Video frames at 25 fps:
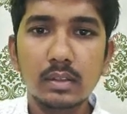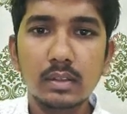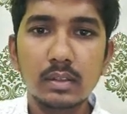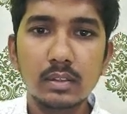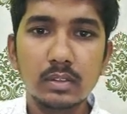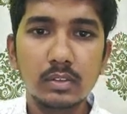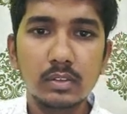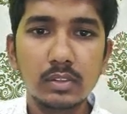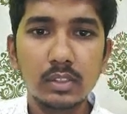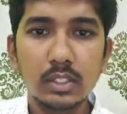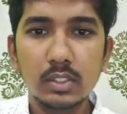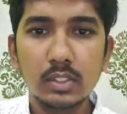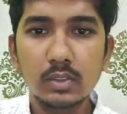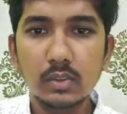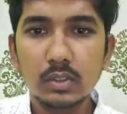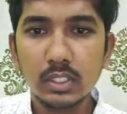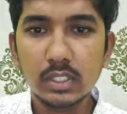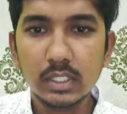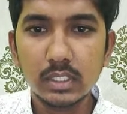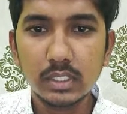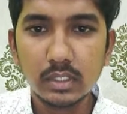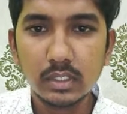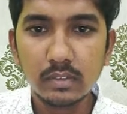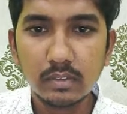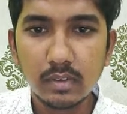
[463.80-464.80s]
So these
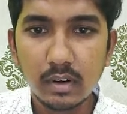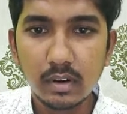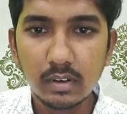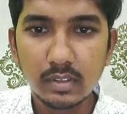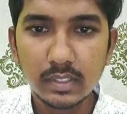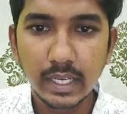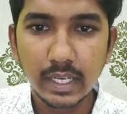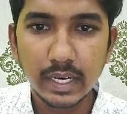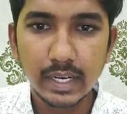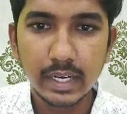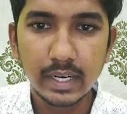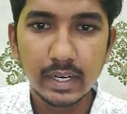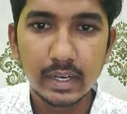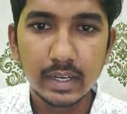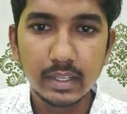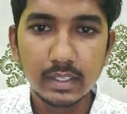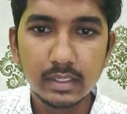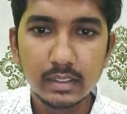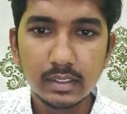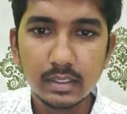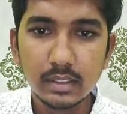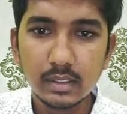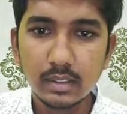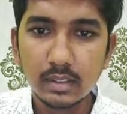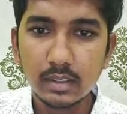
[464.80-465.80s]
questions involve side
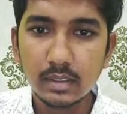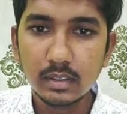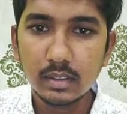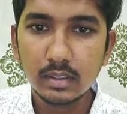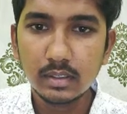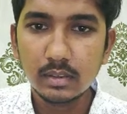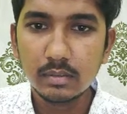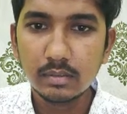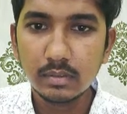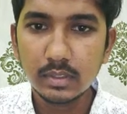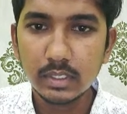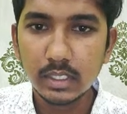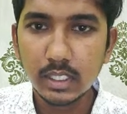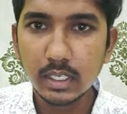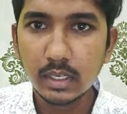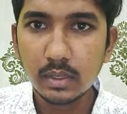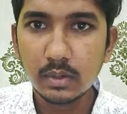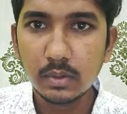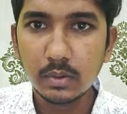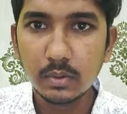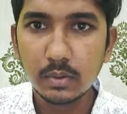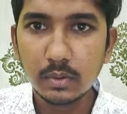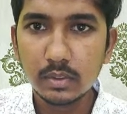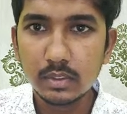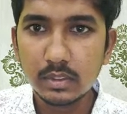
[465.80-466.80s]
headings, which
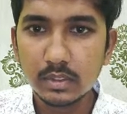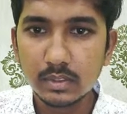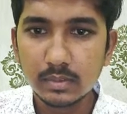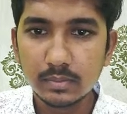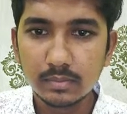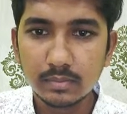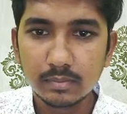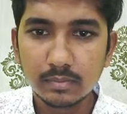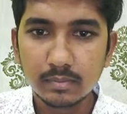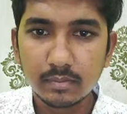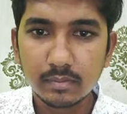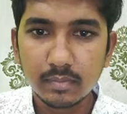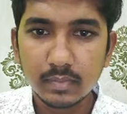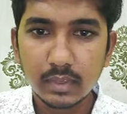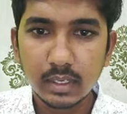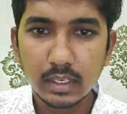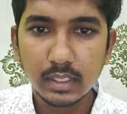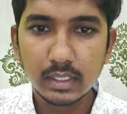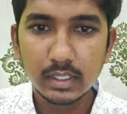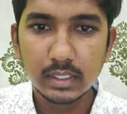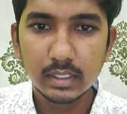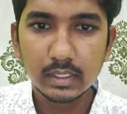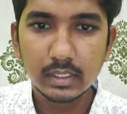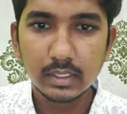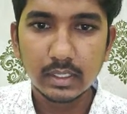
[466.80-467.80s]
includes
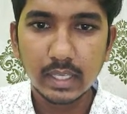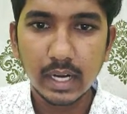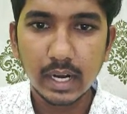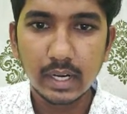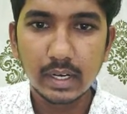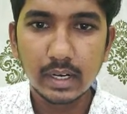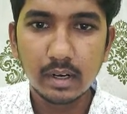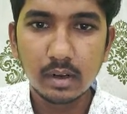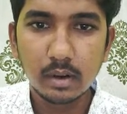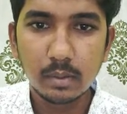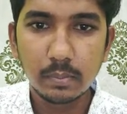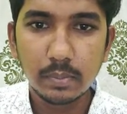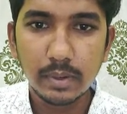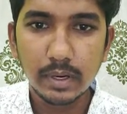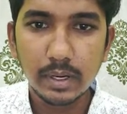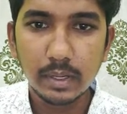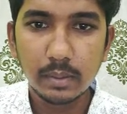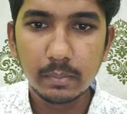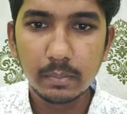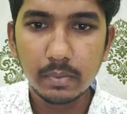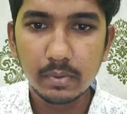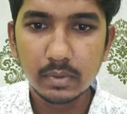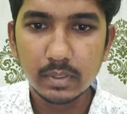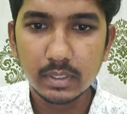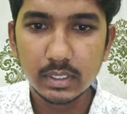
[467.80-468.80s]
standard operating
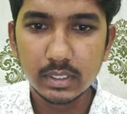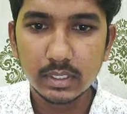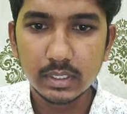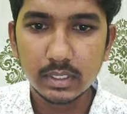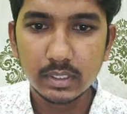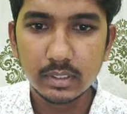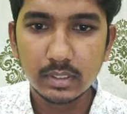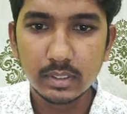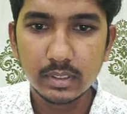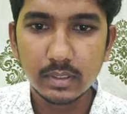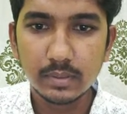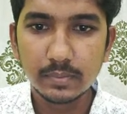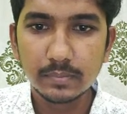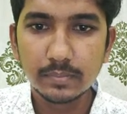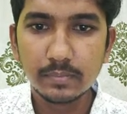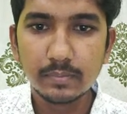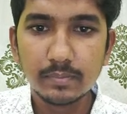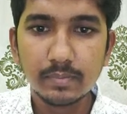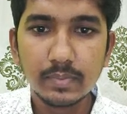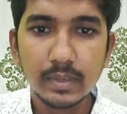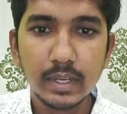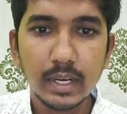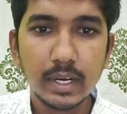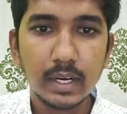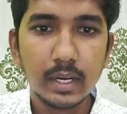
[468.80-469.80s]
procedure,
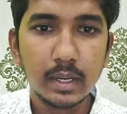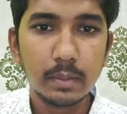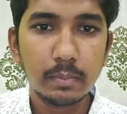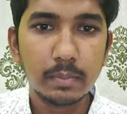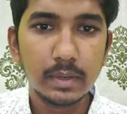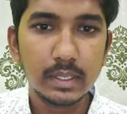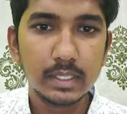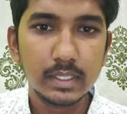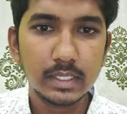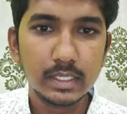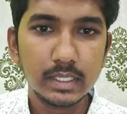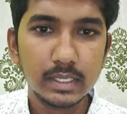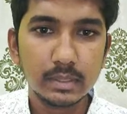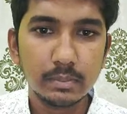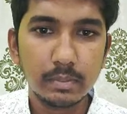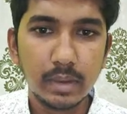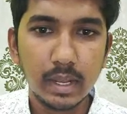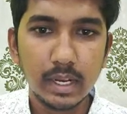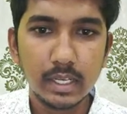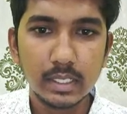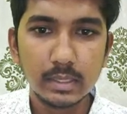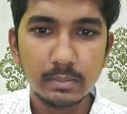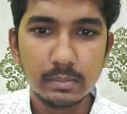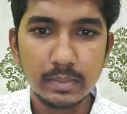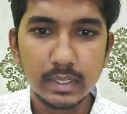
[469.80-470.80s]
enterprise risk
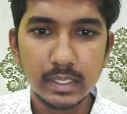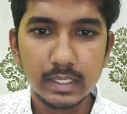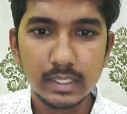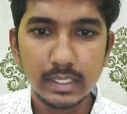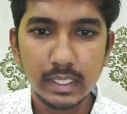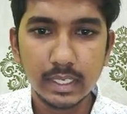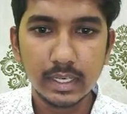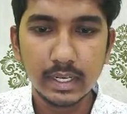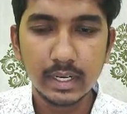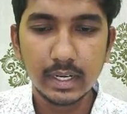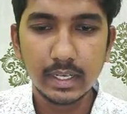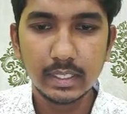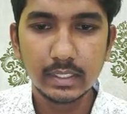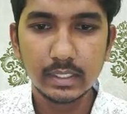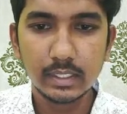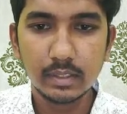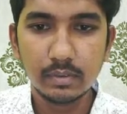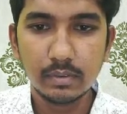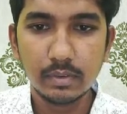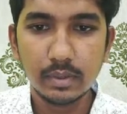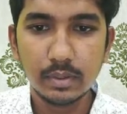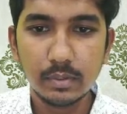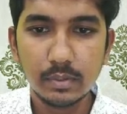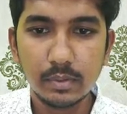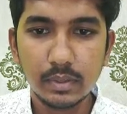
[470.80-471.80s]
management, segregation
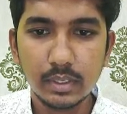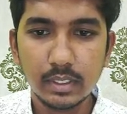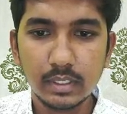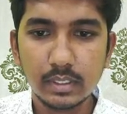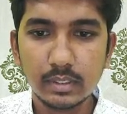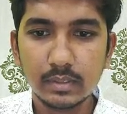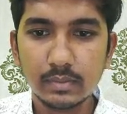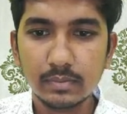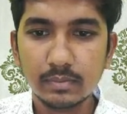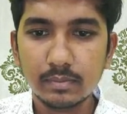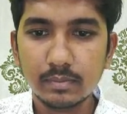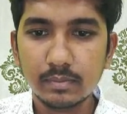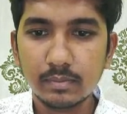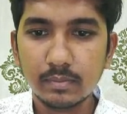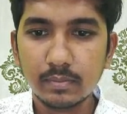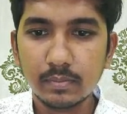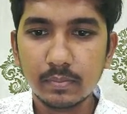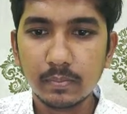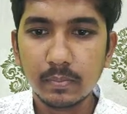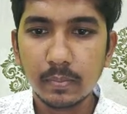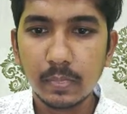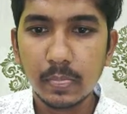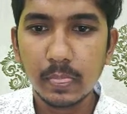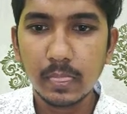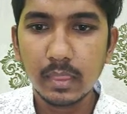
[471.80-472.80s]
of duties,
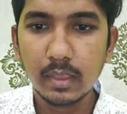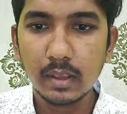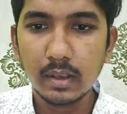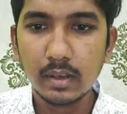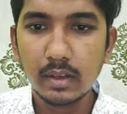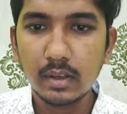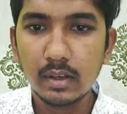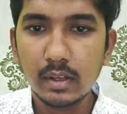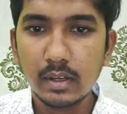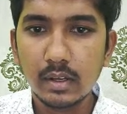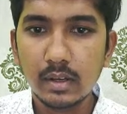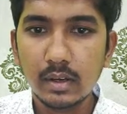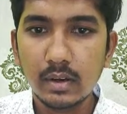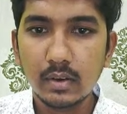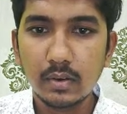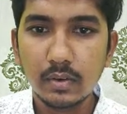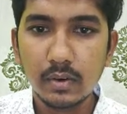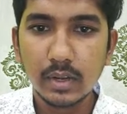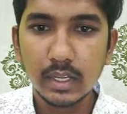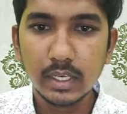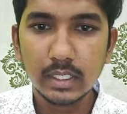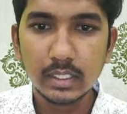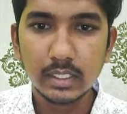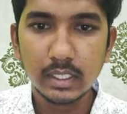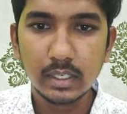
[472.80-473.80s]

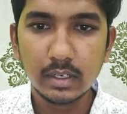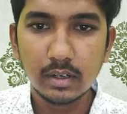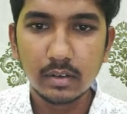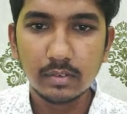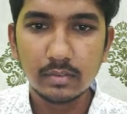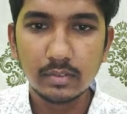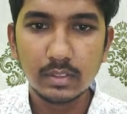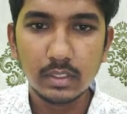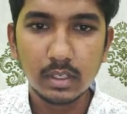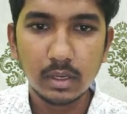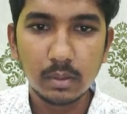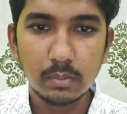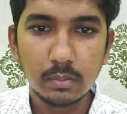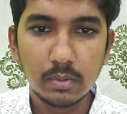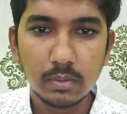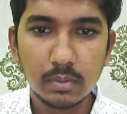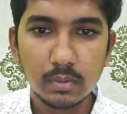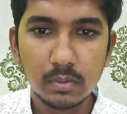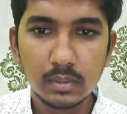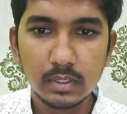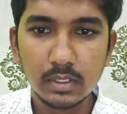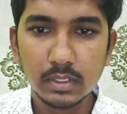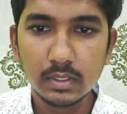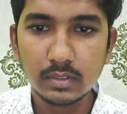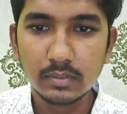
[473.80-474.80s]
rotation of job
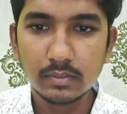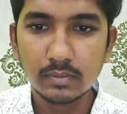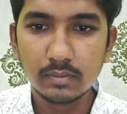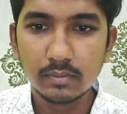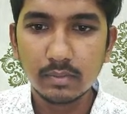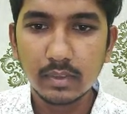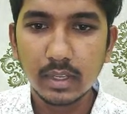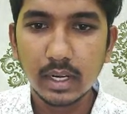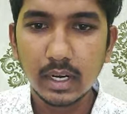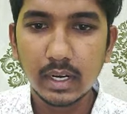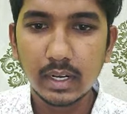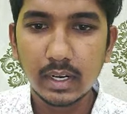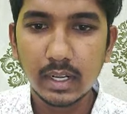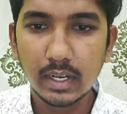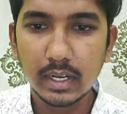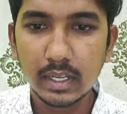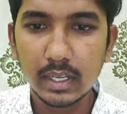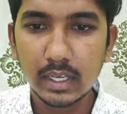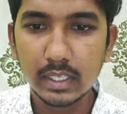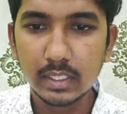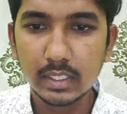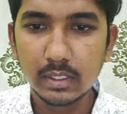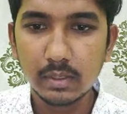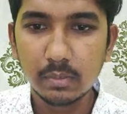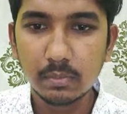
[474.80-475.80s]
roles, and
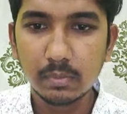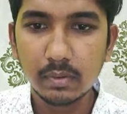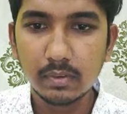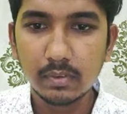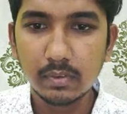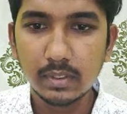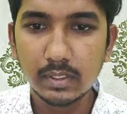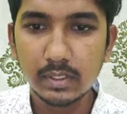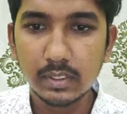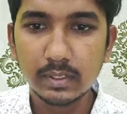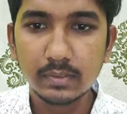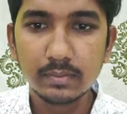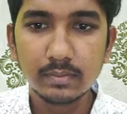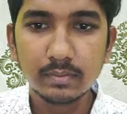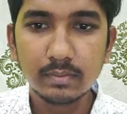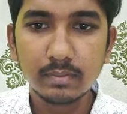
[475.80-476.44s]
delegation of powers.